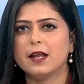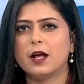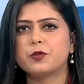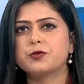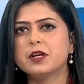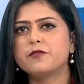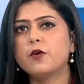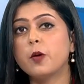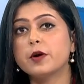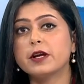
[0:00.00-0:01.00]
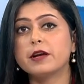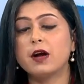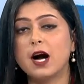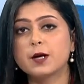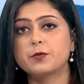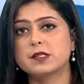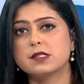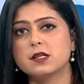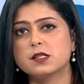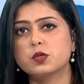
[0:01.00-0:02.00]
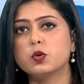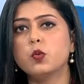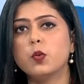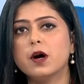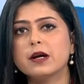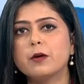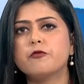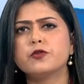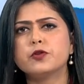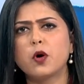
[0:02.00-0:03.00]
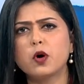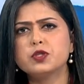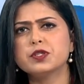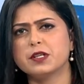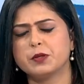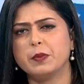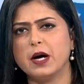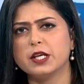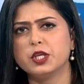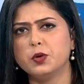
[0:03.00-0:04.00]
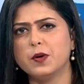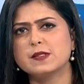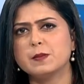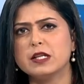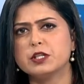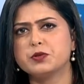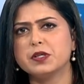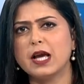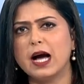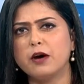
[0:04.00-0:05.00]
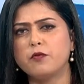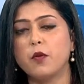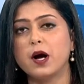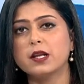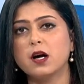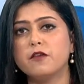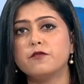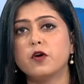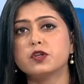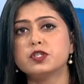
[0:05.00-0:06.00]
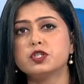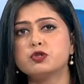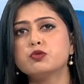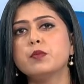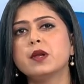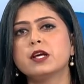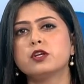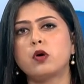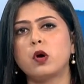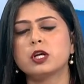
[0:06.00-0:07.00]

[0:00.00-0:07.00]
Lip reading: Now, three former Iraq prisoners who were tortured by US military have won a $42 million